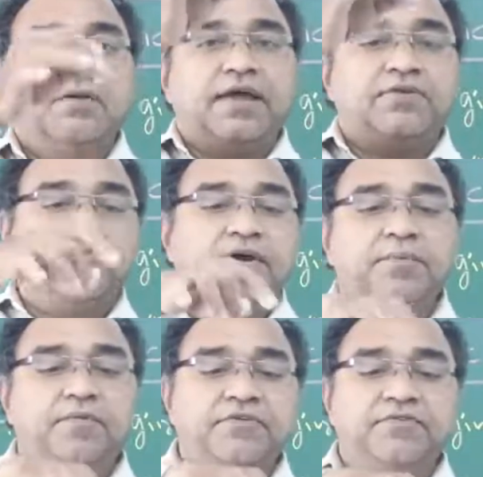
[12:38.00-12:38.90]

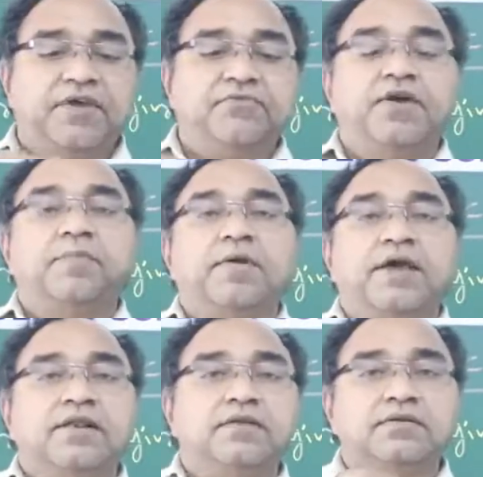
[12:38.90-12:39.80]
XY, this is XY
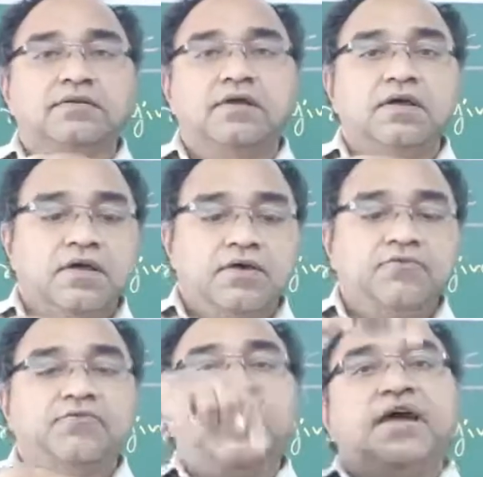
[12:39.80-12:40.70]
plane,
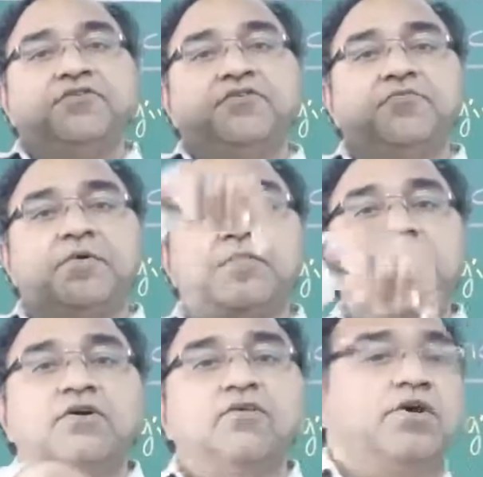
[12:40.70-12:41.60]
so Z axis is
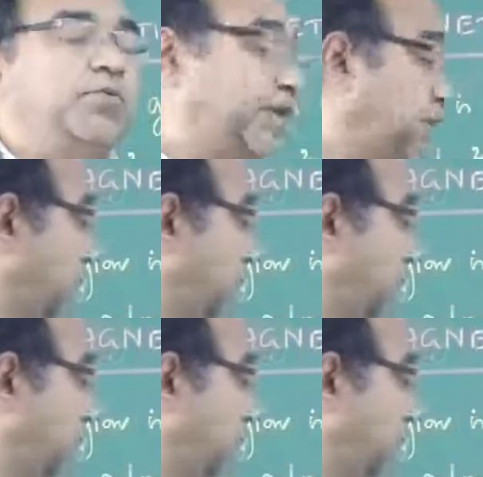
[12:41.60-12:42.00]
perpendicular to it.